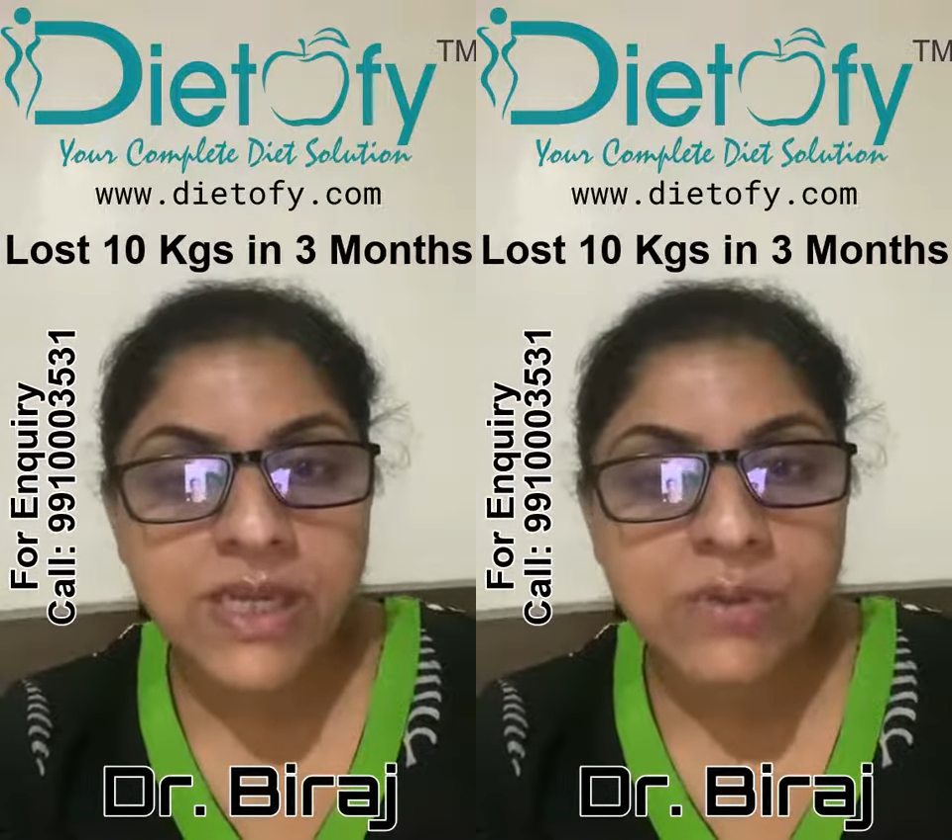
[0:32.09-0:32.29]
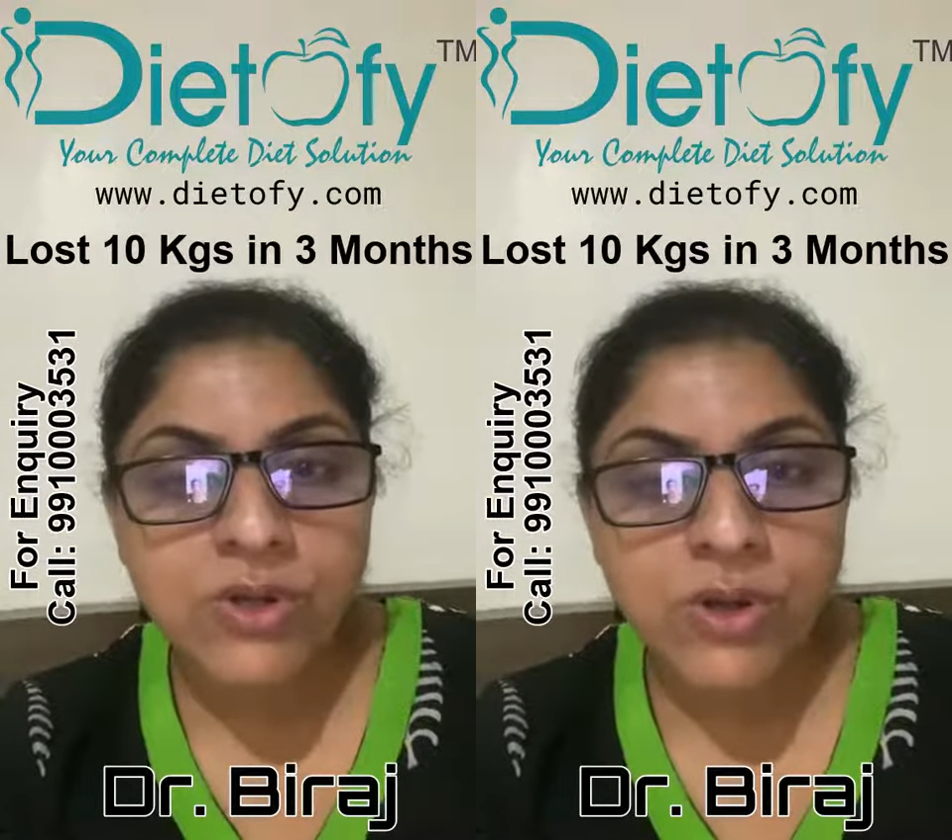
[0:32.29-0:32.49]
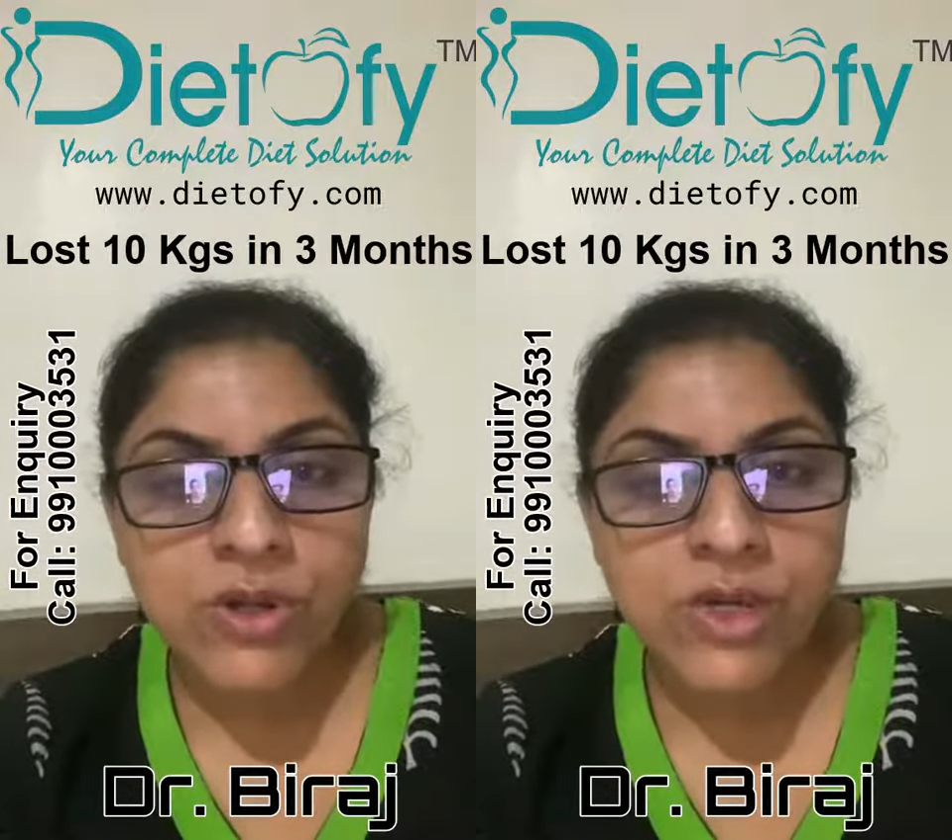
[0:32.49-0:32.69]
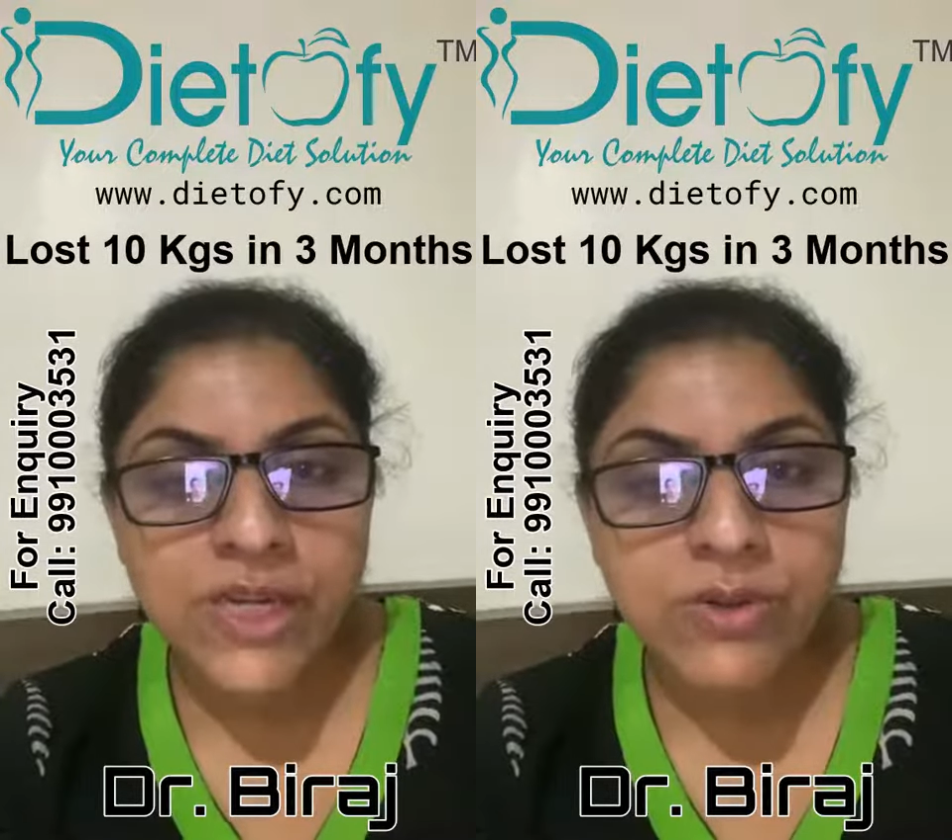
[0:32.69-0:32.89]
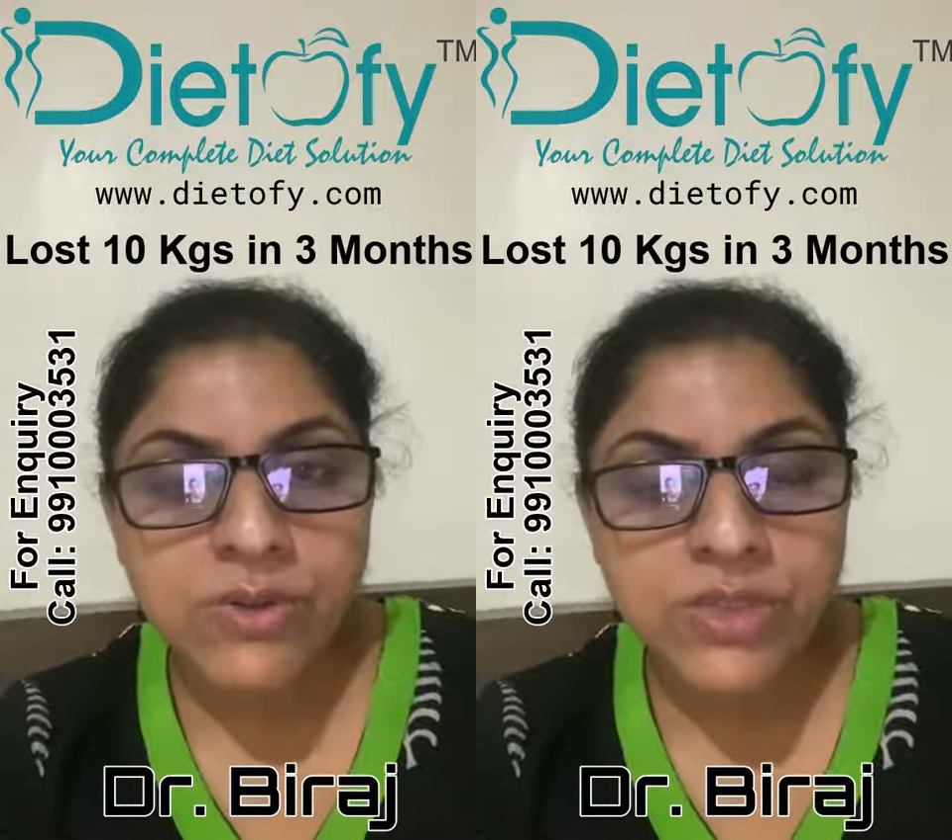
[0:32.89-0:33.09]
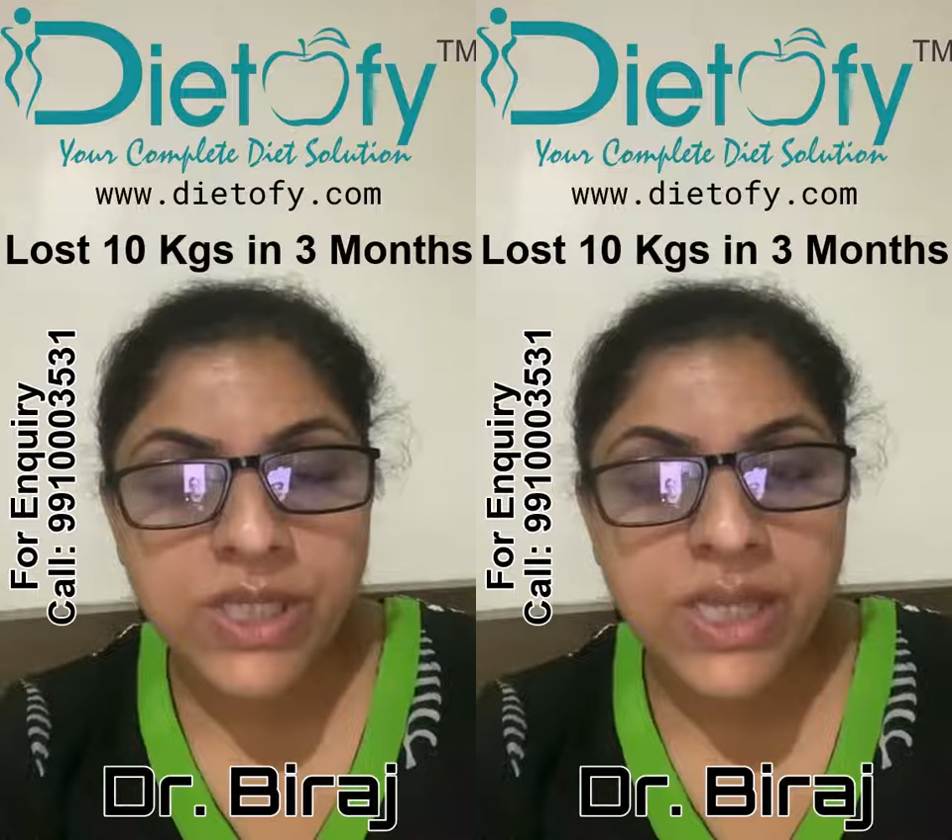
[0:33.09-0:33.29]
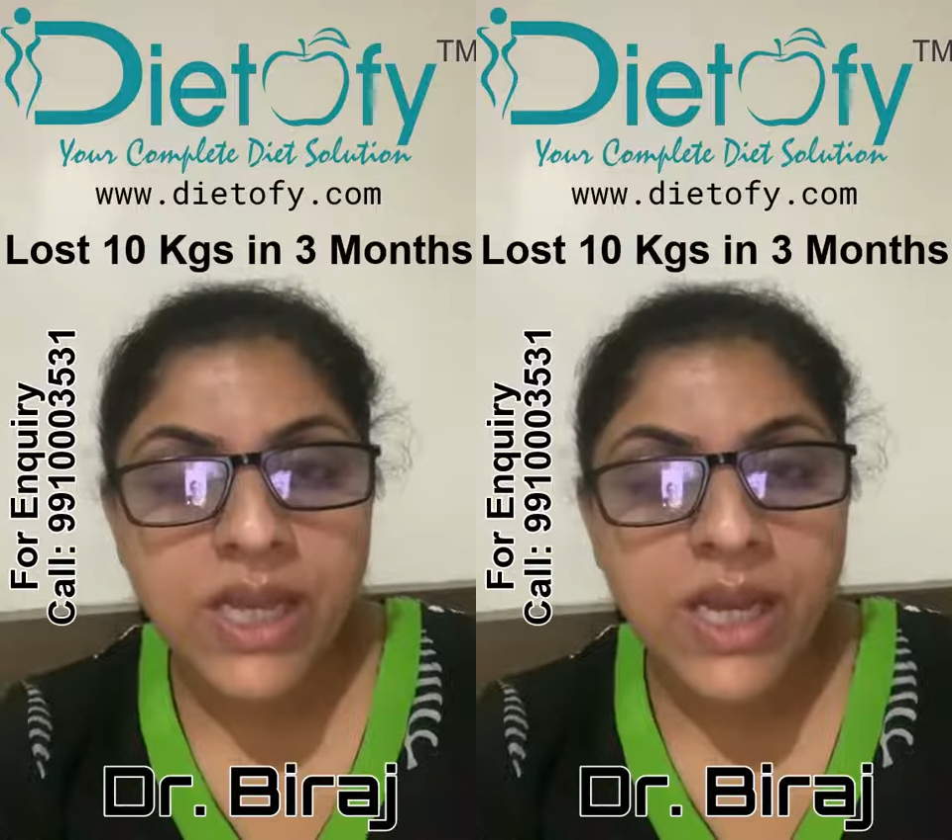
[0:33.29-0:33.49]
about online coaching,